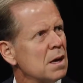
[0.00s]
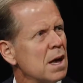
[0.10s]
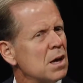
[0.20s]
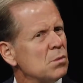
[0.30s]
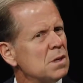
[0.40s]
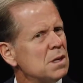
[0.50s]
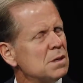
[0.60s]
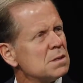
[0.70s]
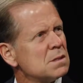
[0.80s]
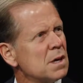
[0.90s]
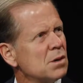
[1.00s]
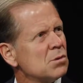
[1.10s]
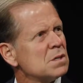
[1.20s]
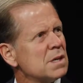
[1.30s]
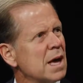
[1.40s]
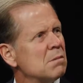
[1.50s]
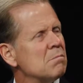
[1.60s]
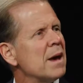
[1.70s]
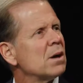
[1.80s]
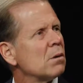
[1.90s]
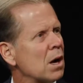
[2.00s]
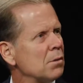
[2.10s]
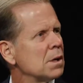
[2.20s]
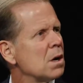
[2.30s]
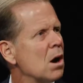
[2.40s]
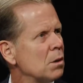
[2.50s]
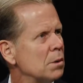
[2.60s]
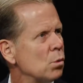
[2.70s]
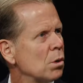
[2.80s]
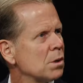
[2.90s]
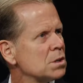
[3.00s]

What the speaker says: And we need to understand better how the economy works.